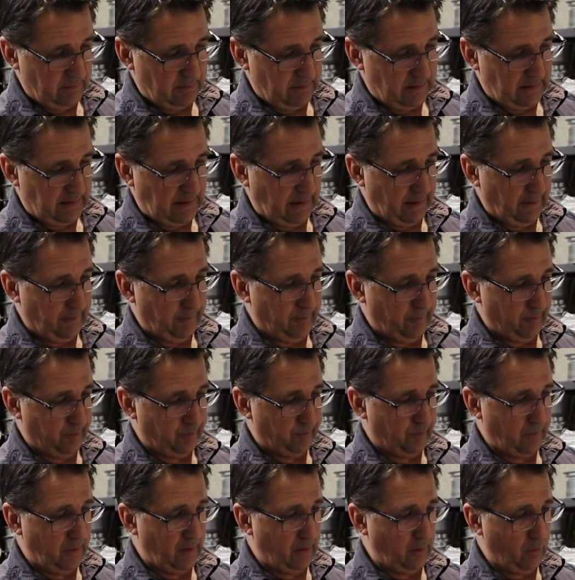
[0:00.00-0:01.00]
So
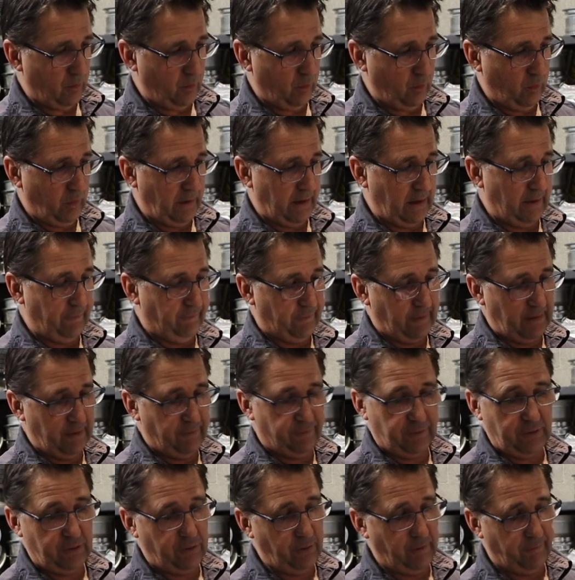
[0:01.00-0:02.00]

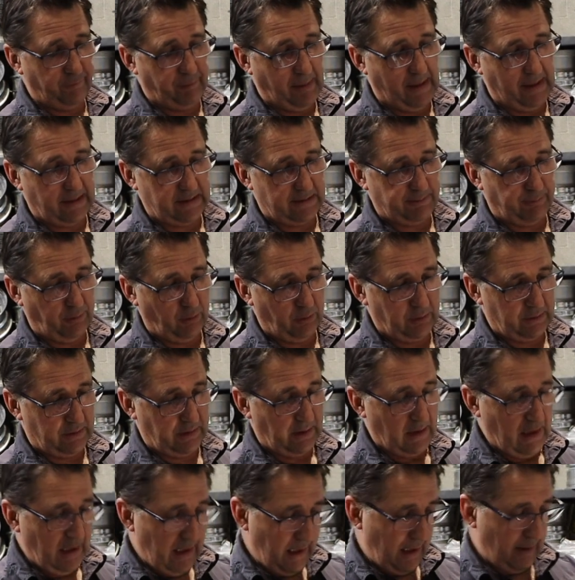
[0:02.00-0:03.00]
if you do have Panasports,
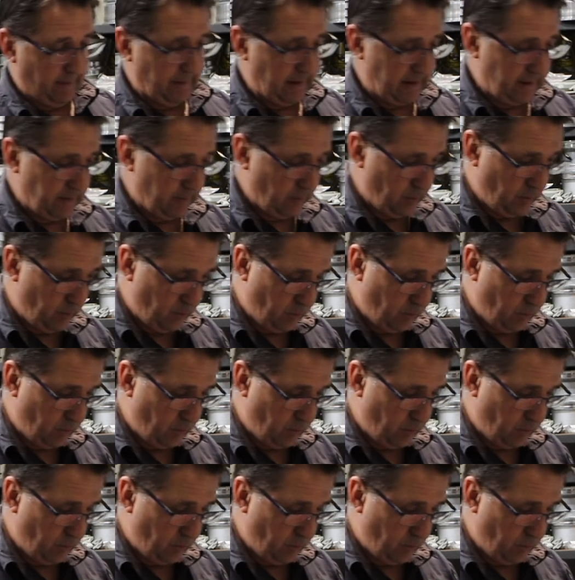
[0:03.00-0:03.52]
I mean,